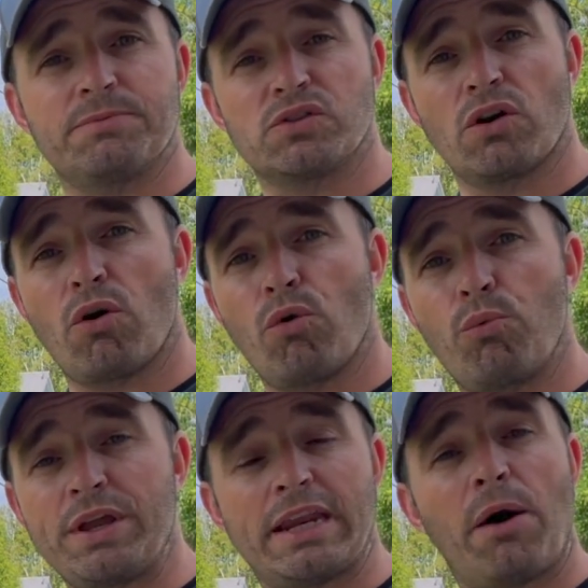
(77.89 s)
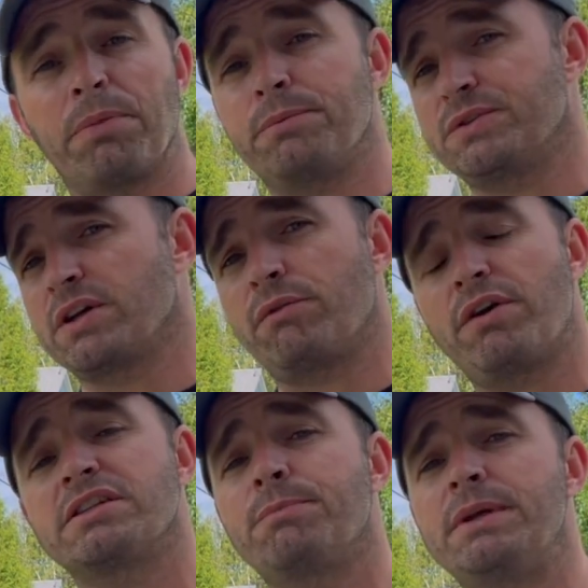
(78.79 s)
So we can help them design
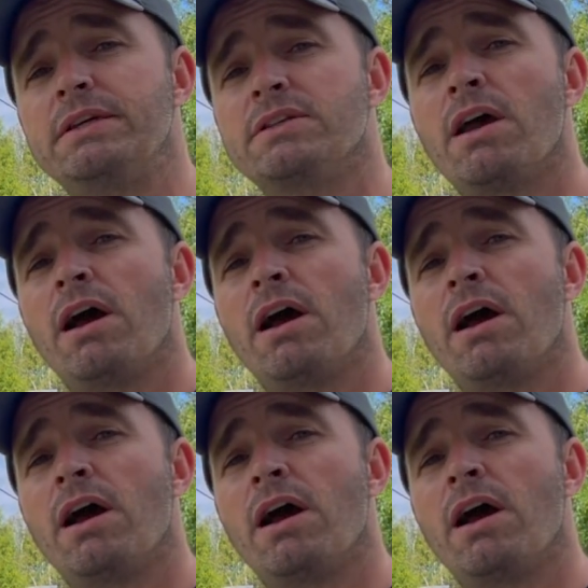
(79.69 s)
recipes,